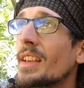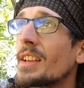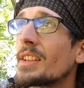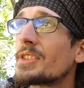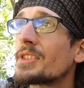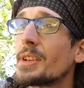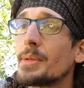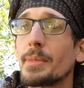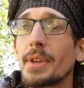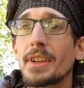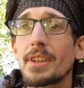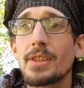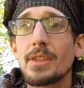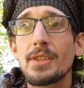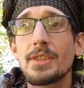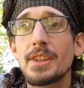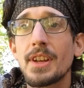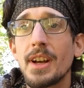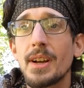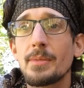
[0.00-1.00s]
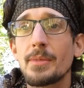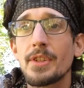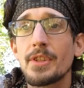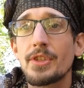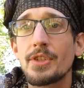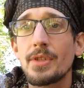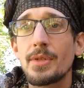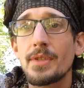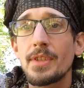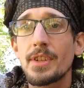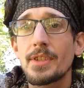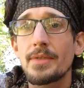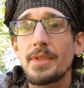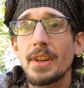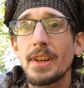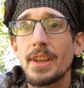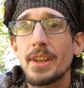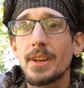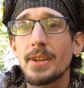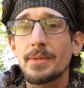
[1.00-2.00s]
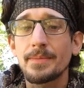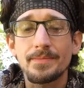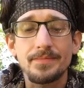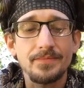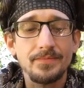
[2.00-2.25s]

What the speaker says: seemed like a good time to shoot this video.